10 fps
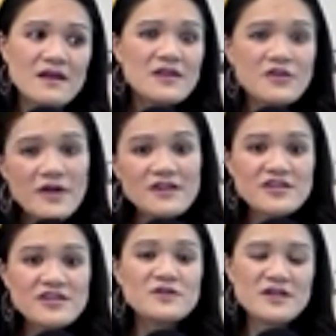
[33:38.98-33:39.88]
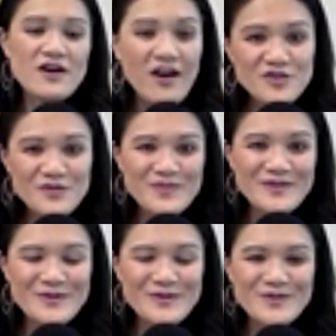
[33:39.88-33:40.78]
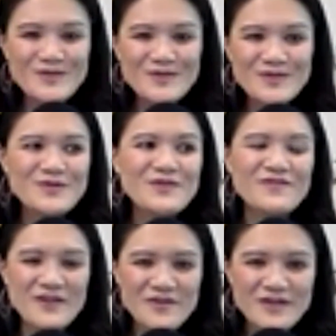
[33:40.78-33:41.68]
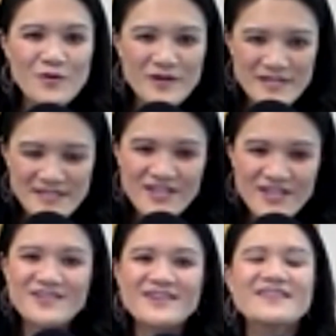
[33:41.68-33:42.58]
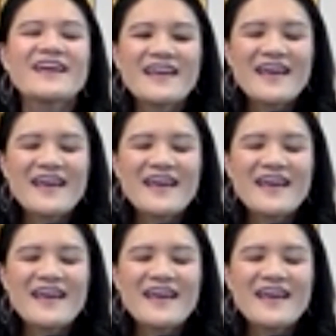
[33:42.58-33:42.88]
they're actually able to contribute to the very organization